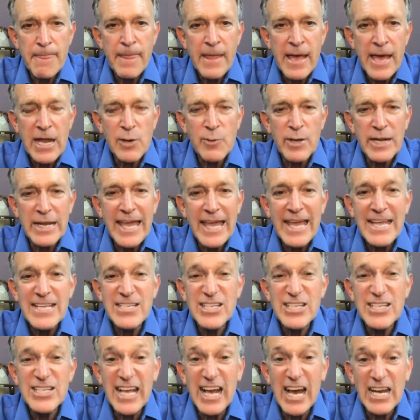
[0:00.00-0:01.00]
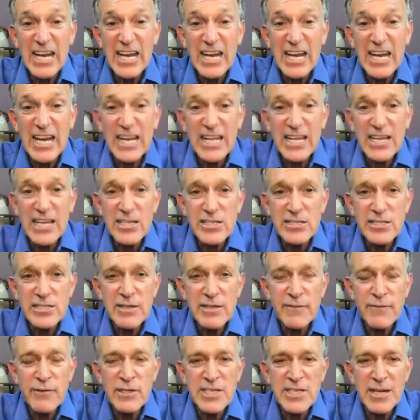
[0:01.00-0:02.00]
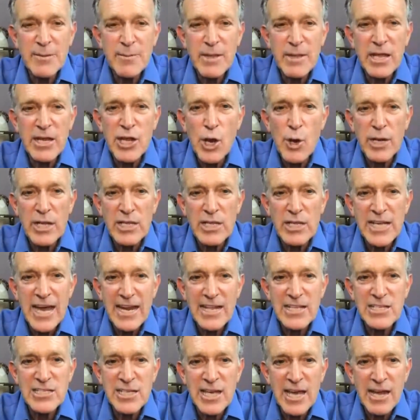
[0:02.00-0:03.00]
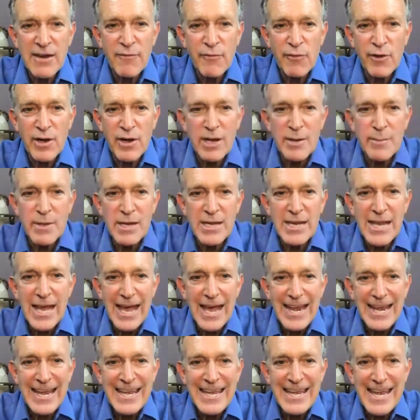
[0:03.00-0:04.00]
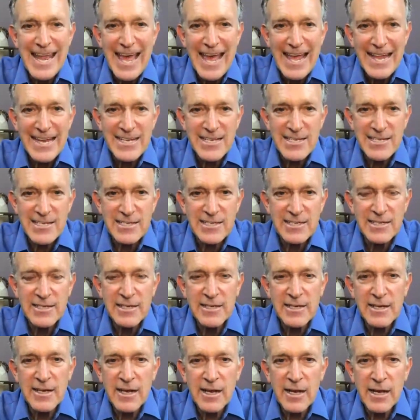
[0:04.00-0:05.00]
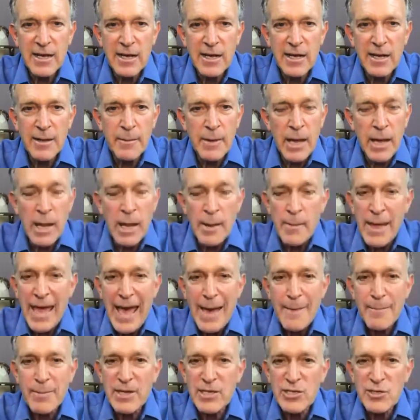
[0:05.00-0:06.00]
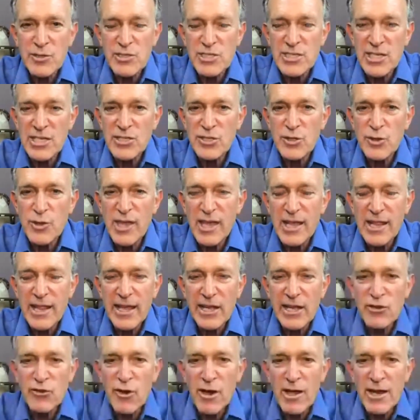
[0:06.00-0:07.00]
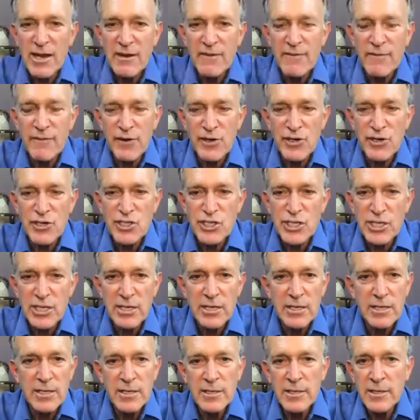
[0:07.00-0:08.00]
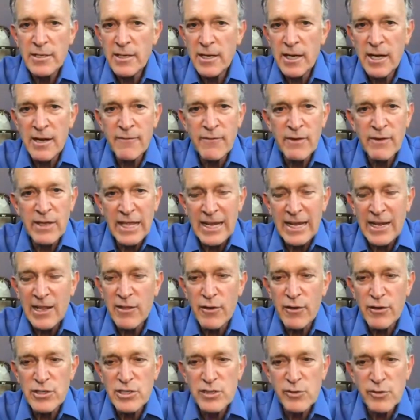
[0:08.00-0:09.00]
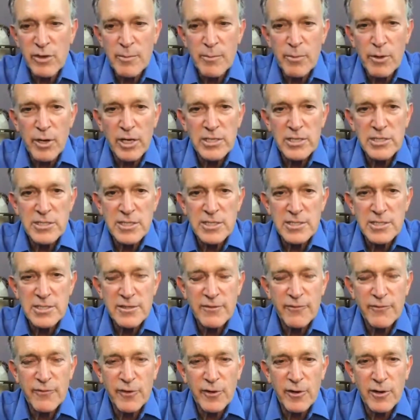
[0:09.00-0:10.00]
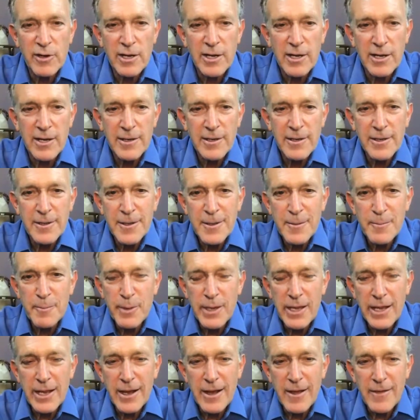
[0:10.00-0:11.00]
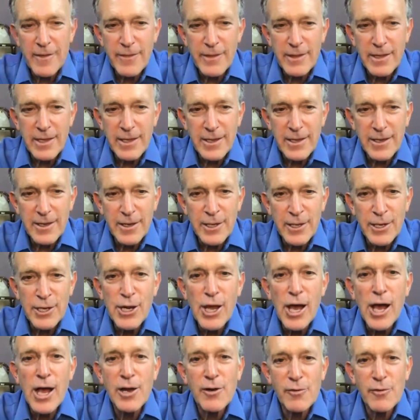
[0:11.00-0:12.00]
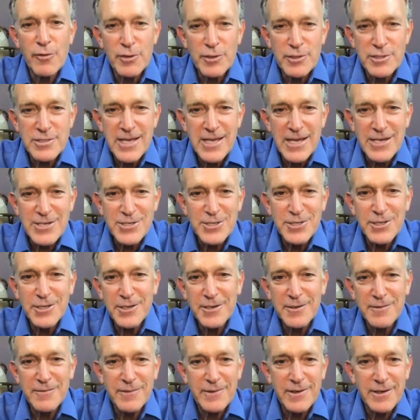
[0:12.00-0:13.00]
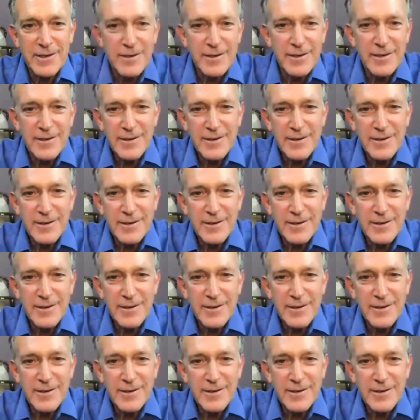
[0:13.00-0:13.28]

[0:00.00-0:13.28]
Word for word: how to engage Any audience if you send me a note at scott at scottfriedman.net uh, i'm happy to send you the electronic version of any of those three books, just for uh, being on the uh, inaugural session of uh,